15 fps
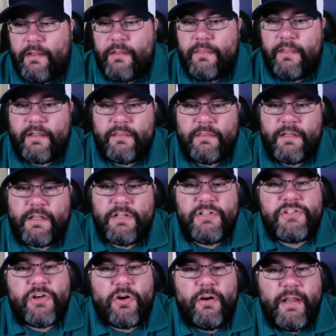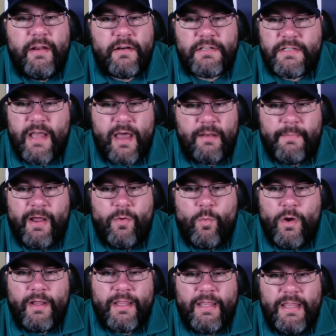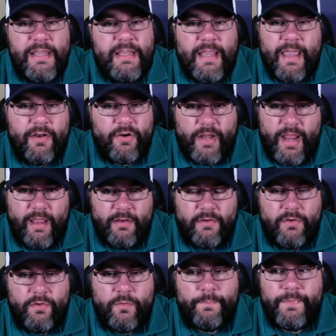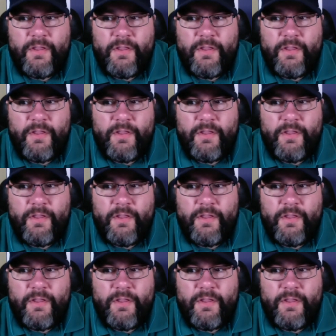The, the concern here is not about what he can or can't do.